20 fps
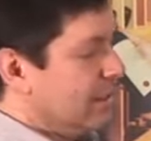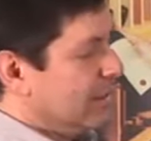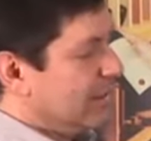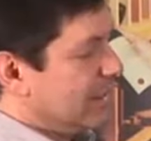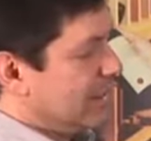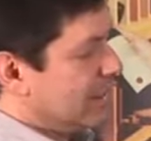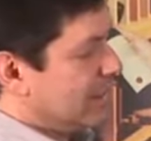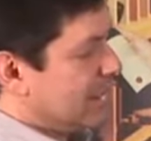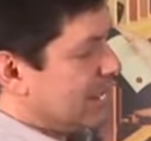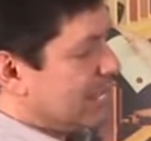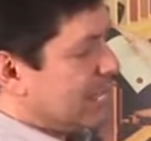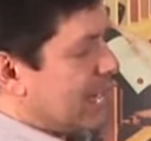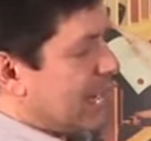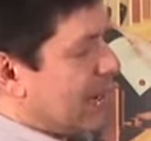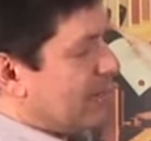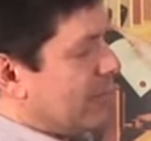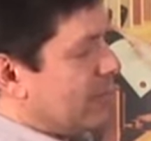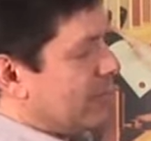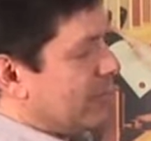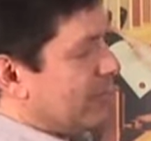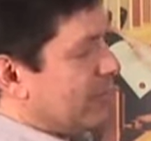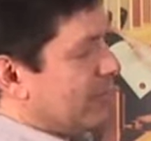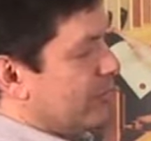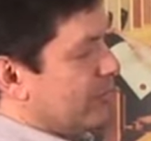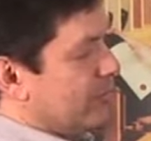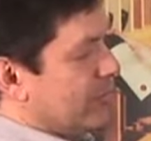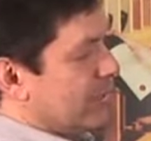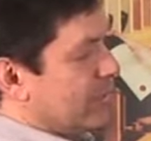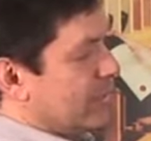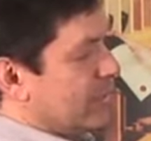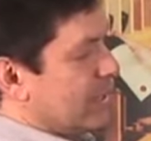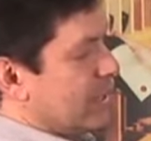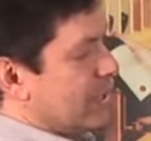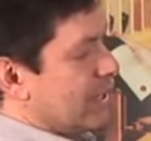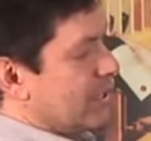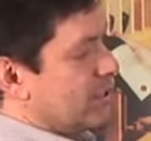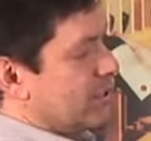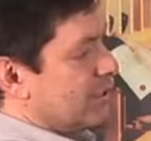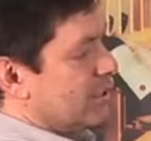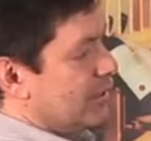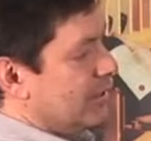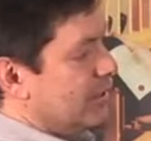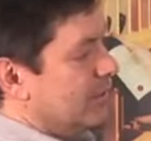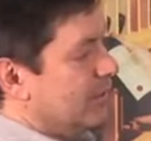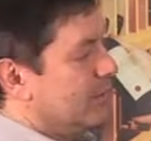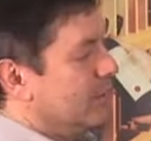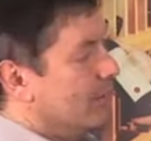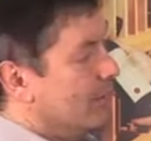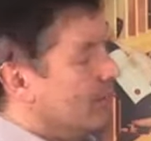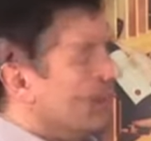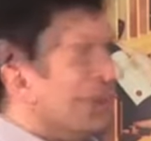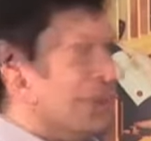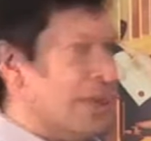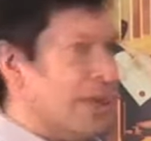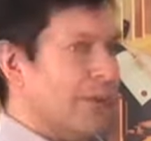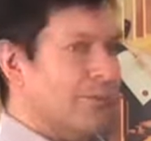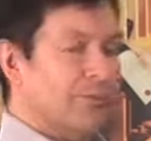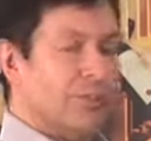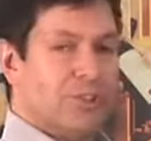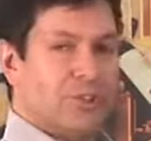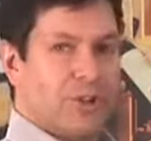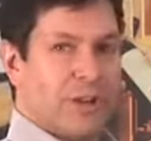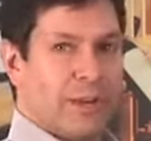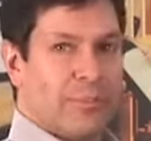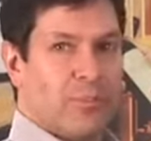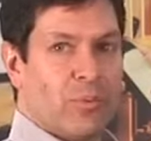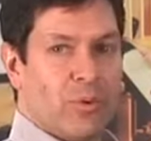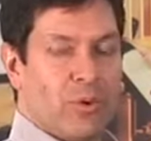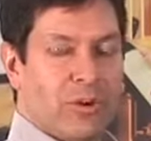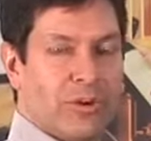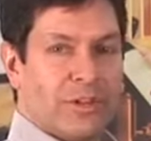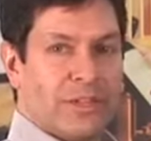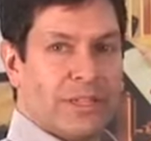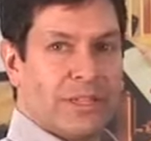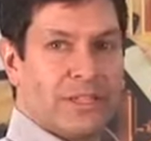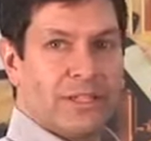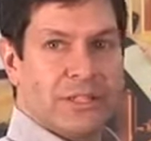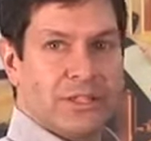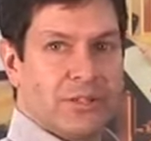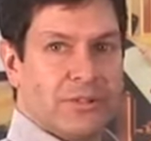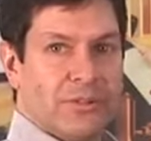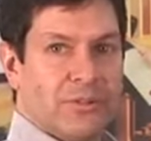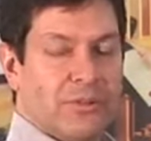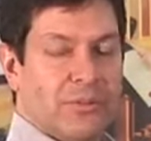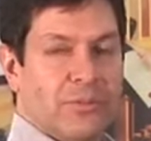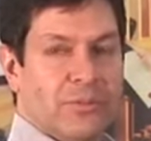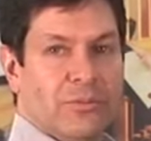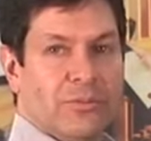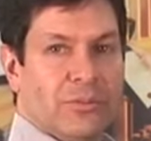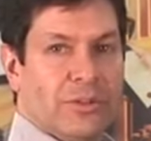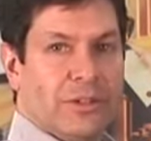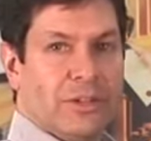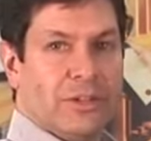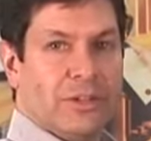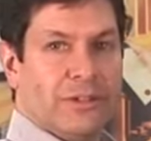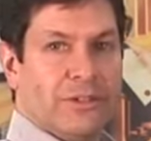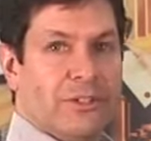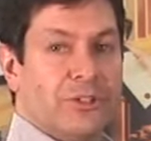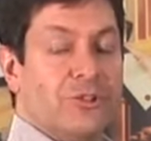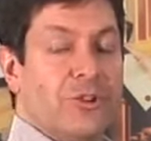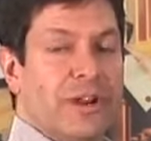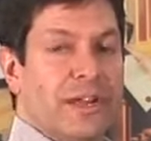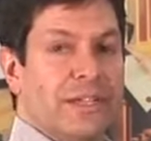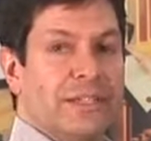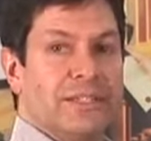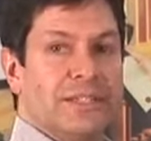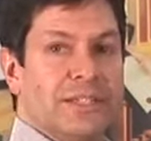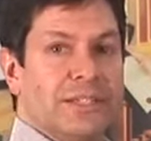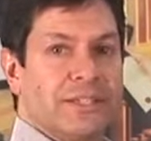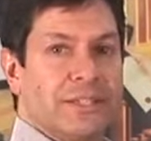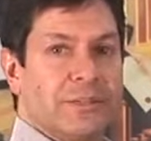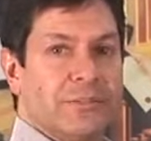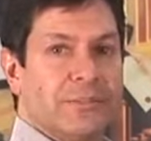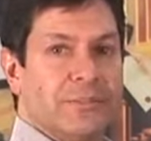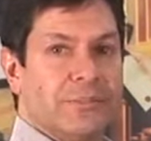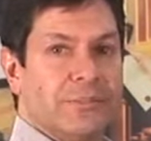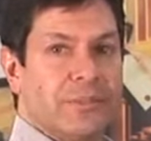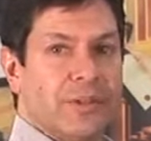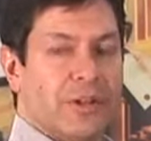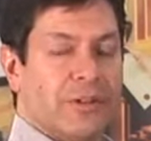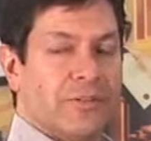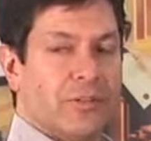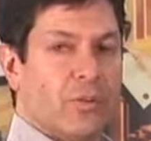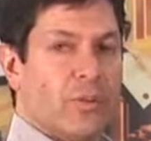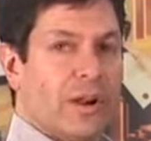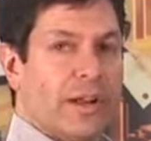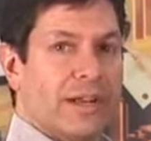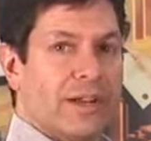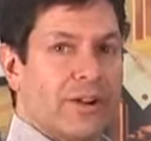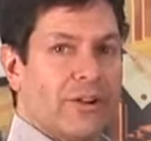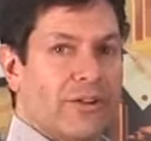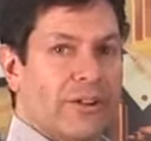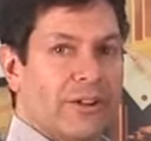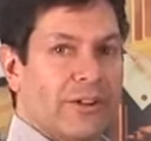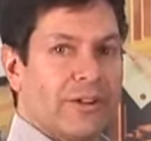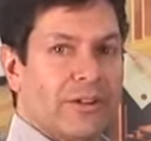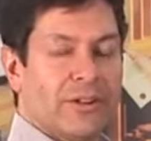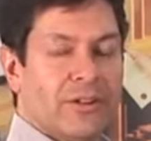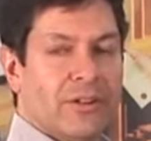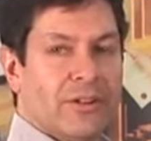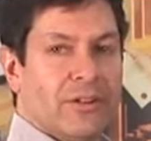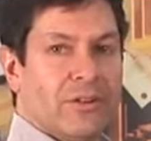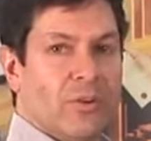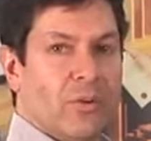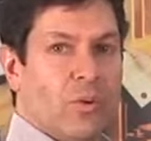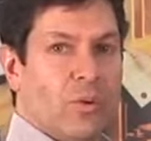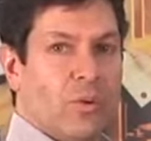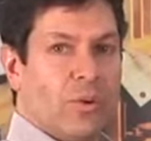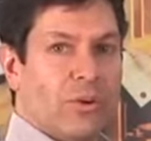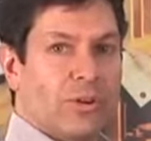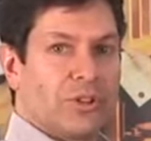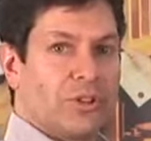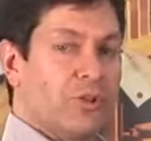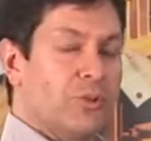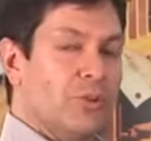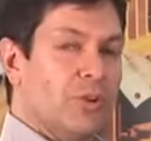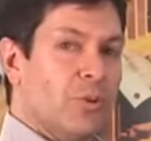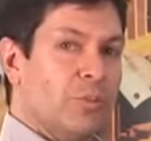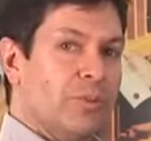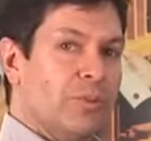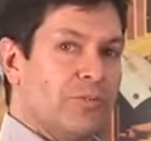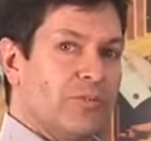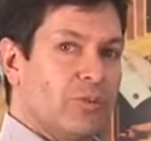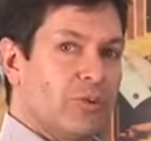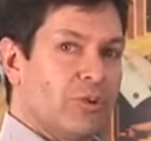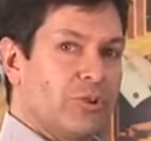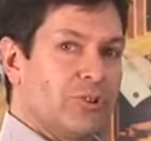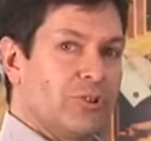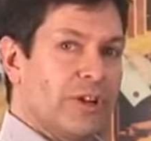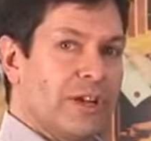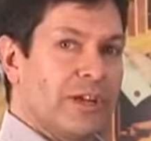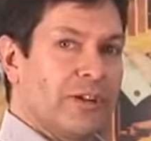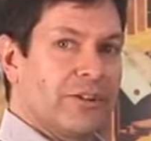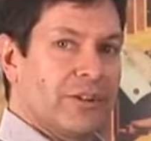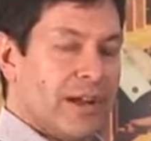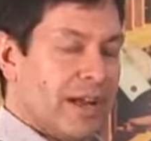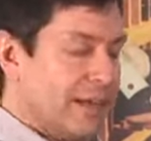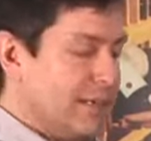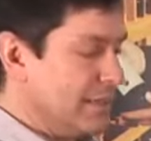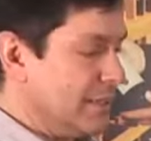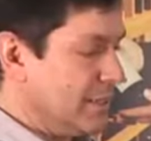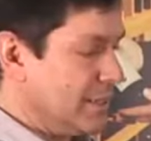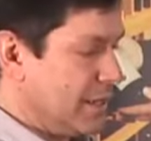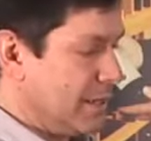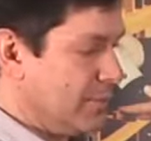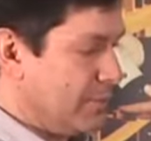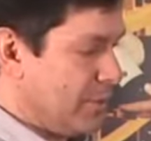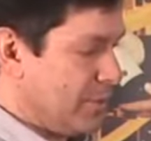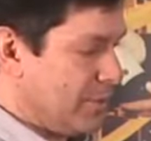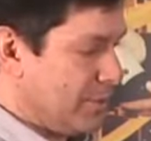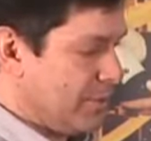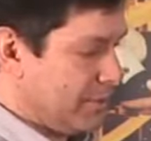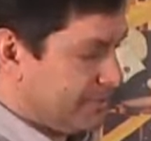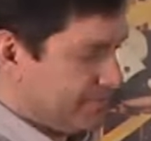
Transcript: that's on top of this section, out the drain port into the drain system of the Wine Guardian, or to an open floor drain or condensate pump.